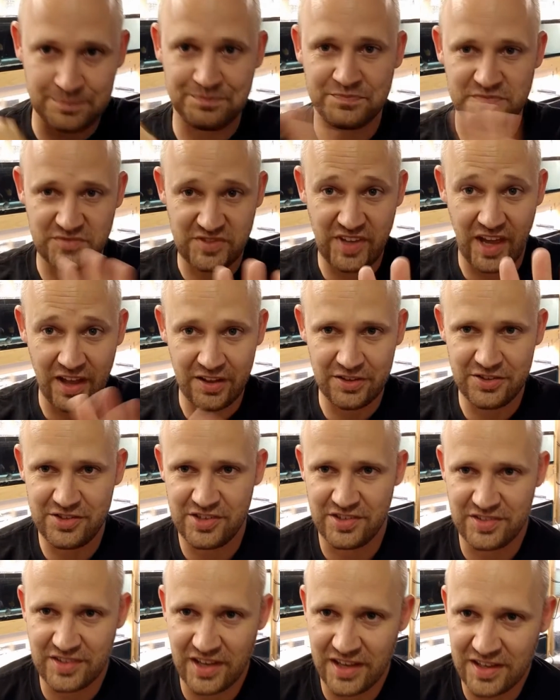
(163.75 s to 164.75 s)
It's
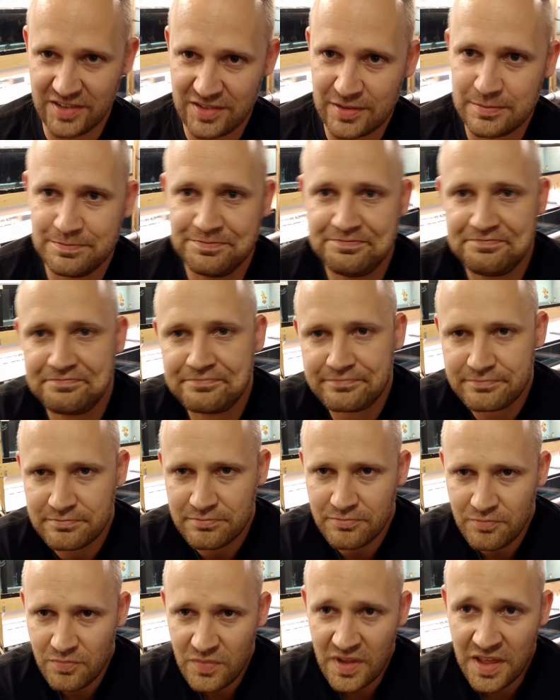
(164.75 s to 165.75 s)
allergies, guys.
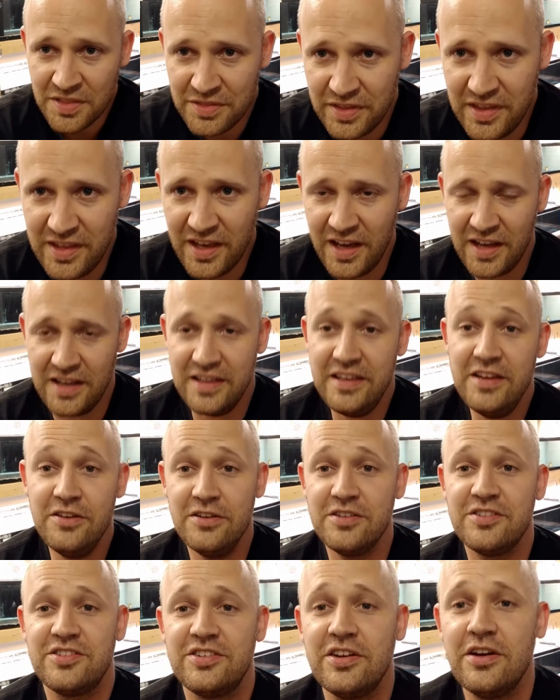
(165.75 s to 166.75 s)
Here
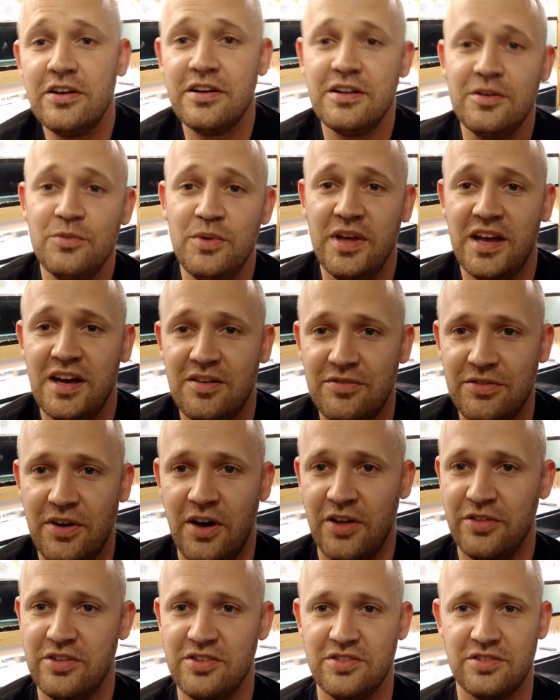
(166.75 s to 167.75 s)
in Sheridan, we have
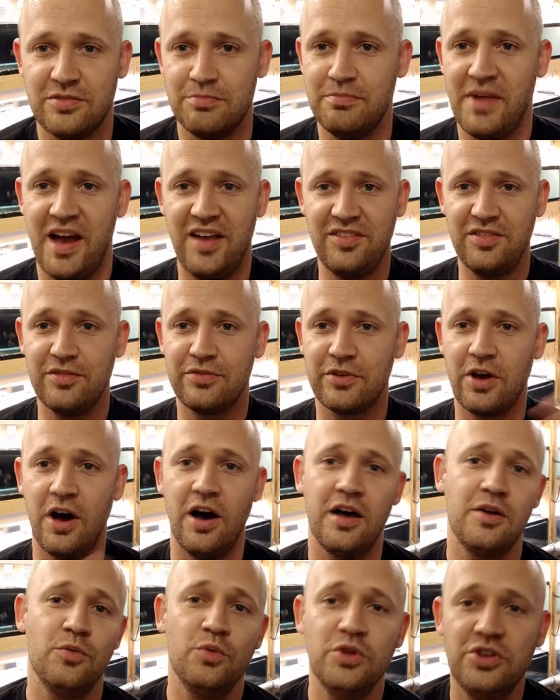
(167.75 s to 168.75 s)
all these massive
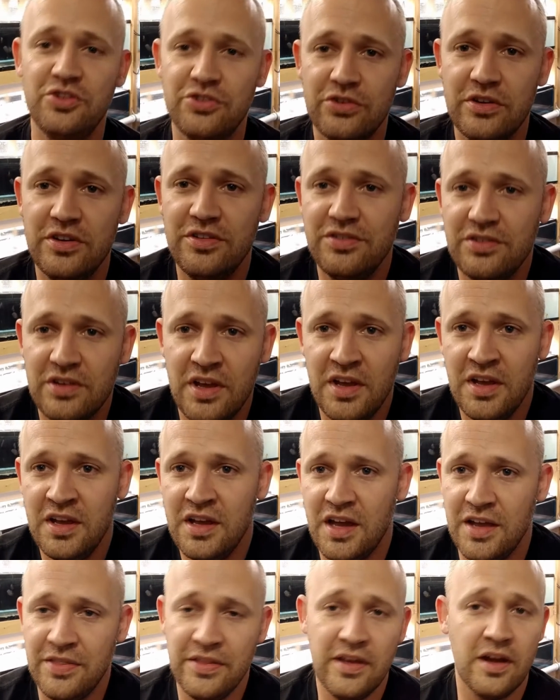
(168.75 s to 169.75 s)
cottonwood trees,
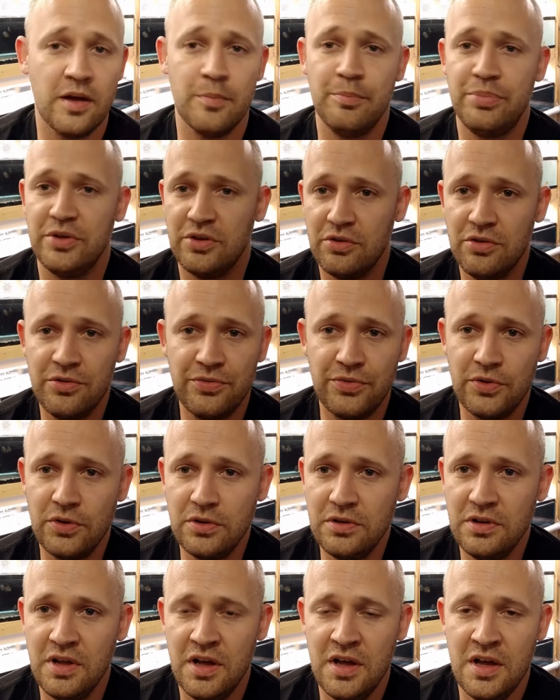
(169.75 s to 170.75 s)
and they are
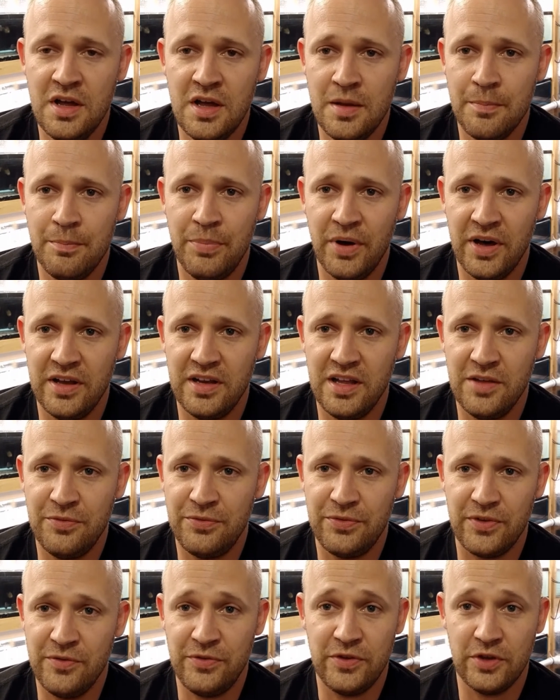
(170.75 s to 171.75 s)
beautiful. But
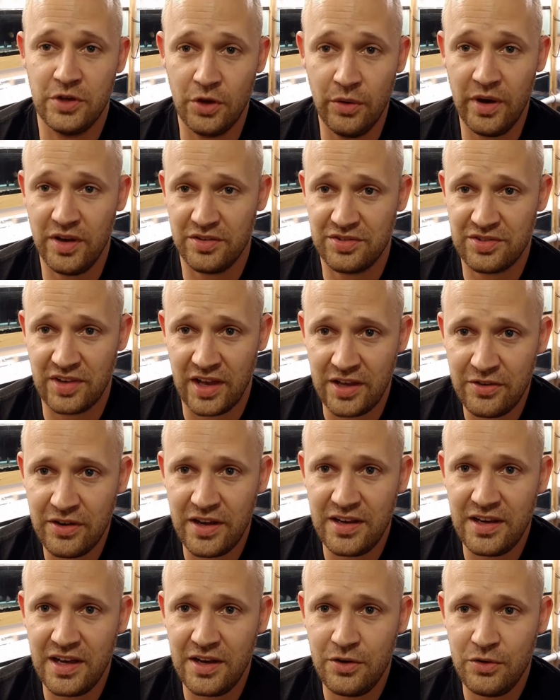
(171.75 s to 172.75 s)
if you go outside
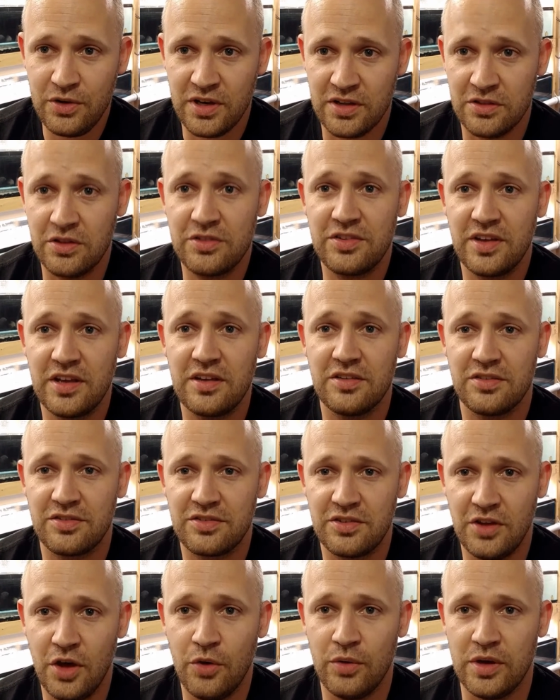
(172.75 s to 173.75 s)
right now, it looks like it's
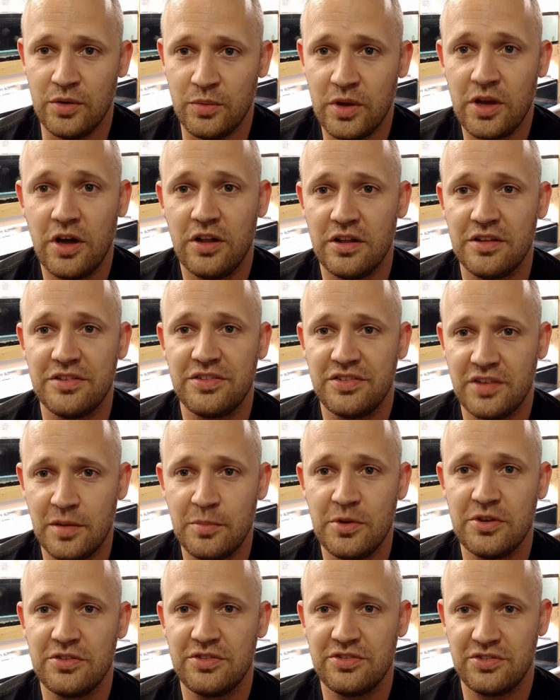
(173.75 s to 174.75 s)
snowing. We call it
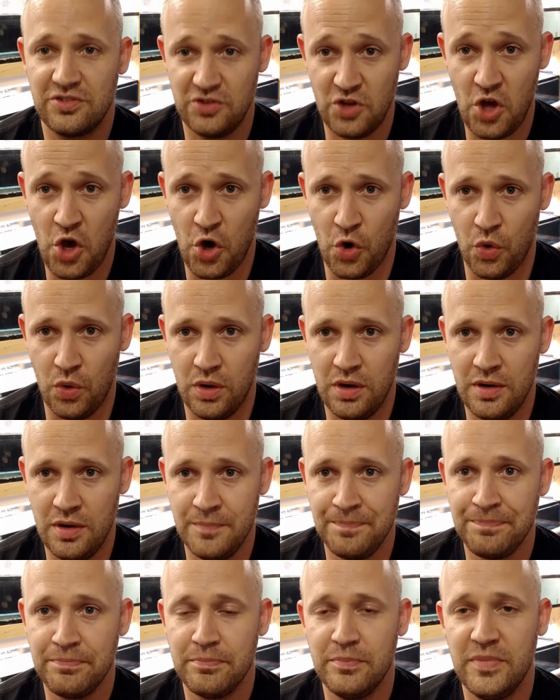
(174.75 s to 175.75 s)
summer snow,
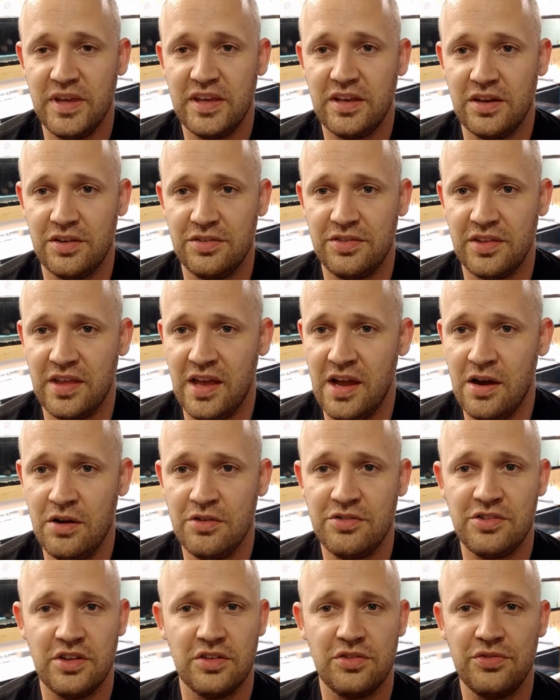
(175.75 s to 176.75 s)
because the air
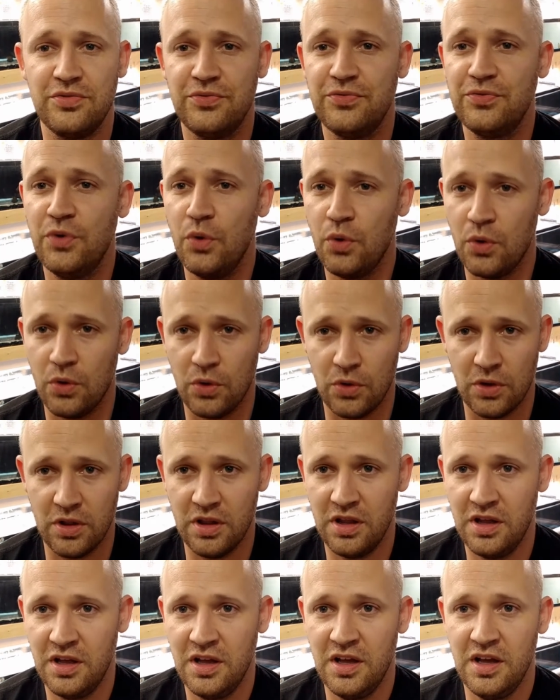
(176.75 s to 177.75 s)
is just full
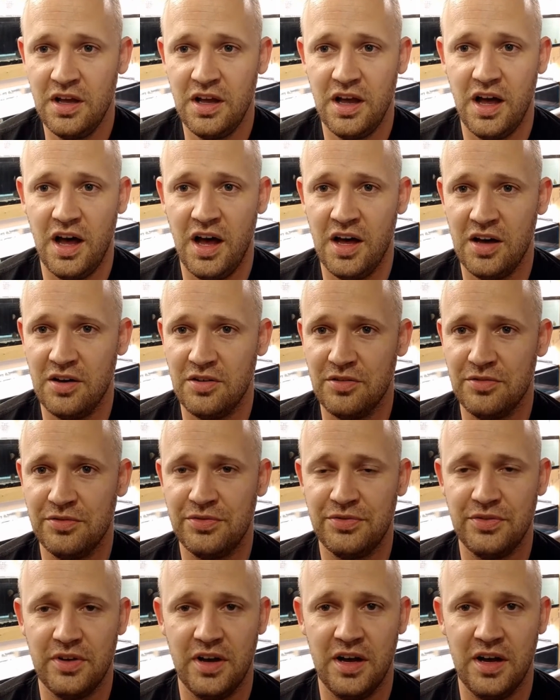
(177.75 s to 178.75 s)
of